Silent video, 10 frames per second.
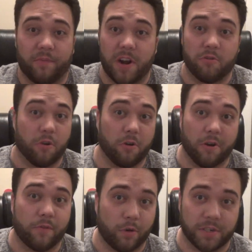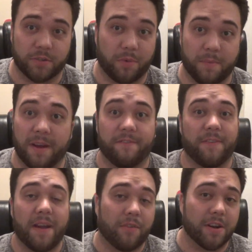Freddy Krueger, of course, is one of my
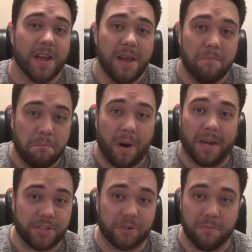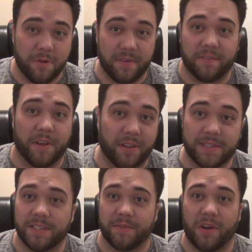favorite monster movie
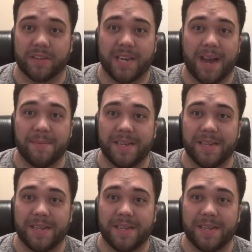villains of all time.